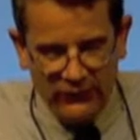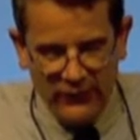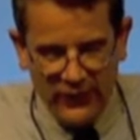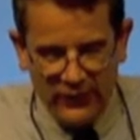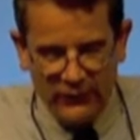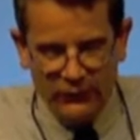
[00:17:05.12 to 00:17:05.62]

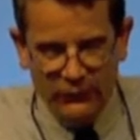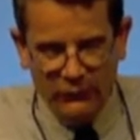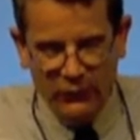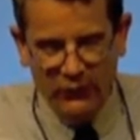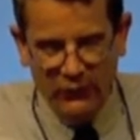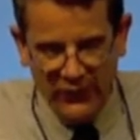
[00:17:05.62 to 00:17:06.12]
things
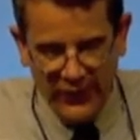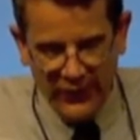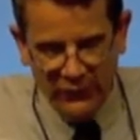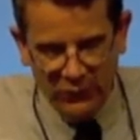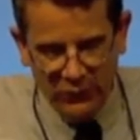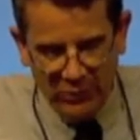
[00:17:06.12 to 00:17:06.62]
fall
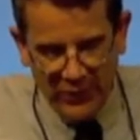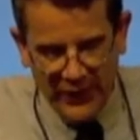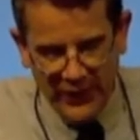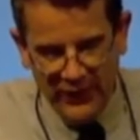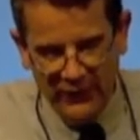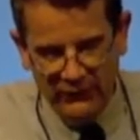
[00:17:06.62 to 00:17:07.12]
into
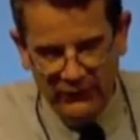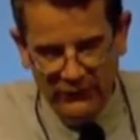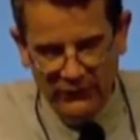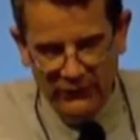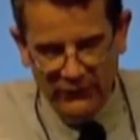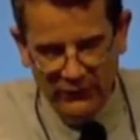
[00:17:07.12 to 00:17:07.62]

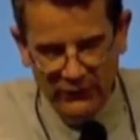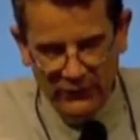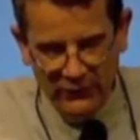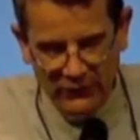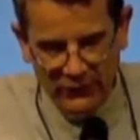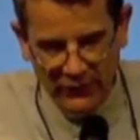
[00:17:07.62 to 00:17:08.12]
place:
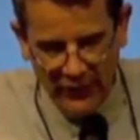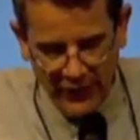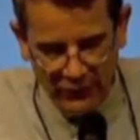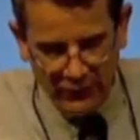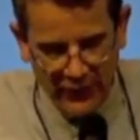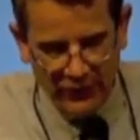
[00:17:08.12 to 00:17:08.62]
the
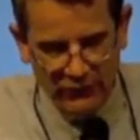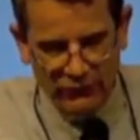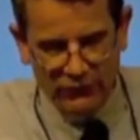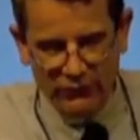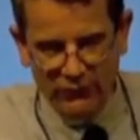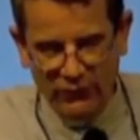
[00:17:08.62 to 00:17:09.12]

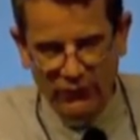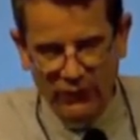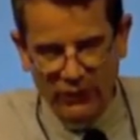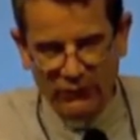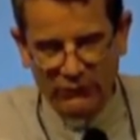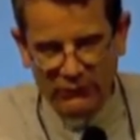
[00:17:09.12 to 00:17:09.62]

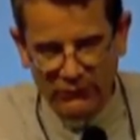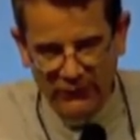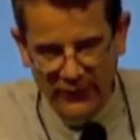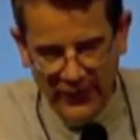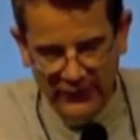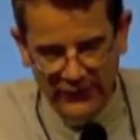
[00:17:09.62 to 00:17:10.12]
education of
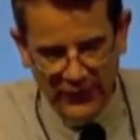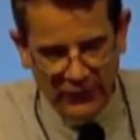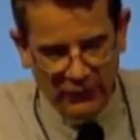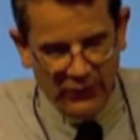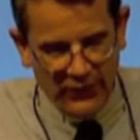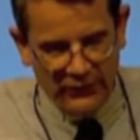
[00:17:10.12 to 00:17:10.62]

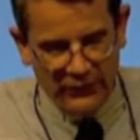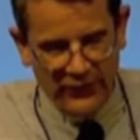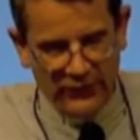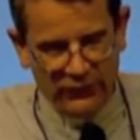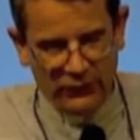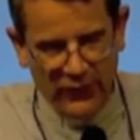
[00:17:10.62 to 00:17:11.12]

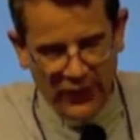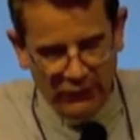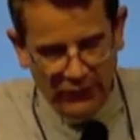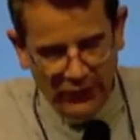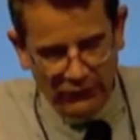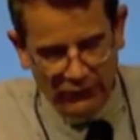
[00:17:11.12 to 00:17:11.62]
interiority, the
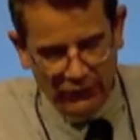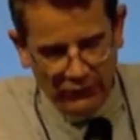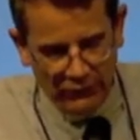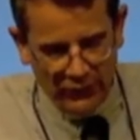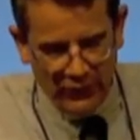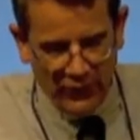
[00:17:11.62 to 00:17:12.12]
education
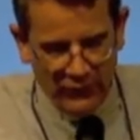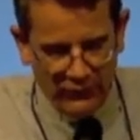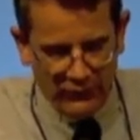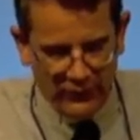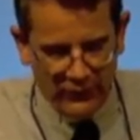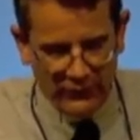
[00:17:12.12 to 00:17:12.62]
of the
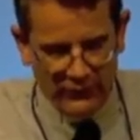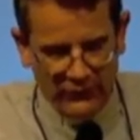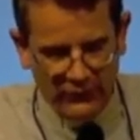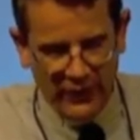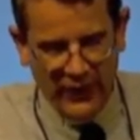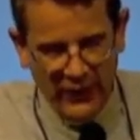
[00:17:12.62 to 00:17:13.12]

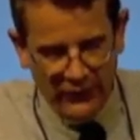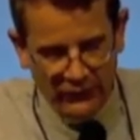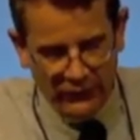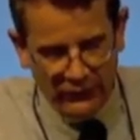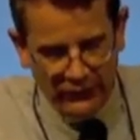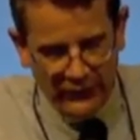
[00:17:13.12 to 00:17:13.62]
conscience,
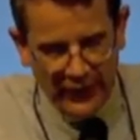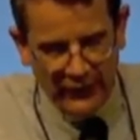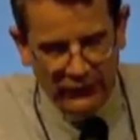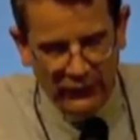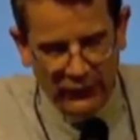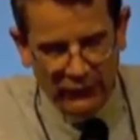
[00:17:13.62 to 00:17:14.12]
the
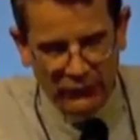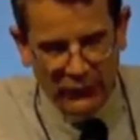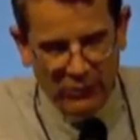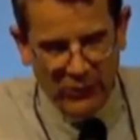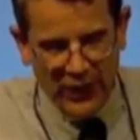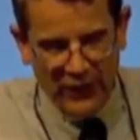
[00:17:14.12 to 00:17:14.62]
sense of
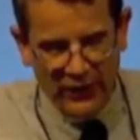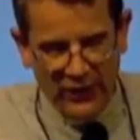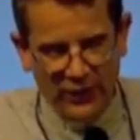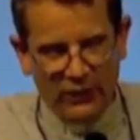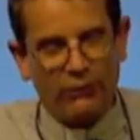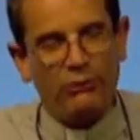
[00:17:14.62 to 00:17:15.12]
the
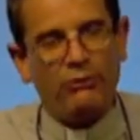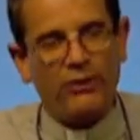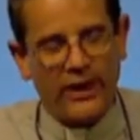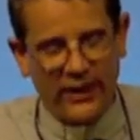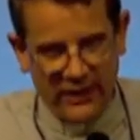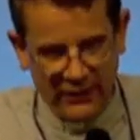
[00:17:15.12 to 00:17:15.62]
meaning of
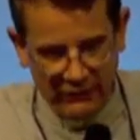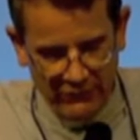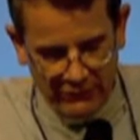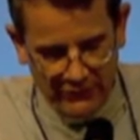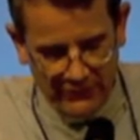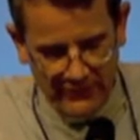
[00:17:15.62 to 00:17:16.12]

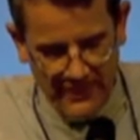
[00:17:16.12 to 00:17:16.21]
life.